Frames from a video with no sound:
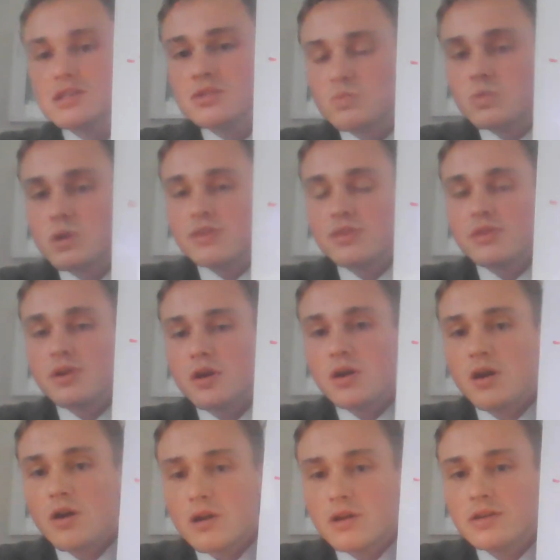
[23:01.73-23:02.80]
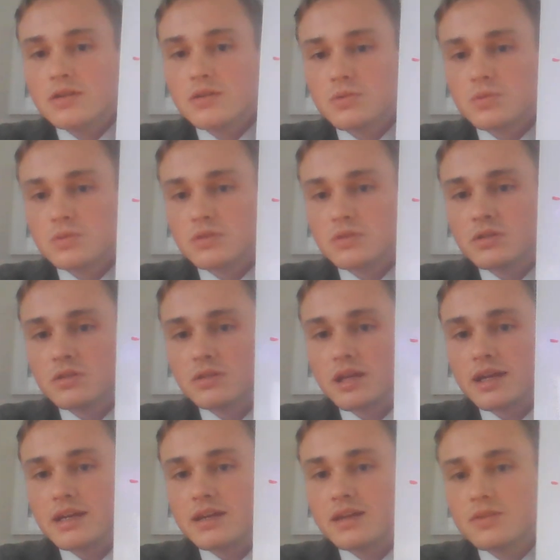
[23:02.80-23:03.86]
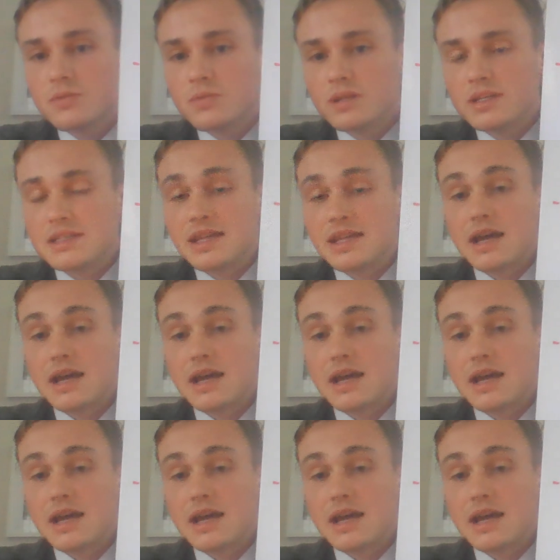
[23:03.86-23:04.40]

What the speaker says: is what the heart would look like when it's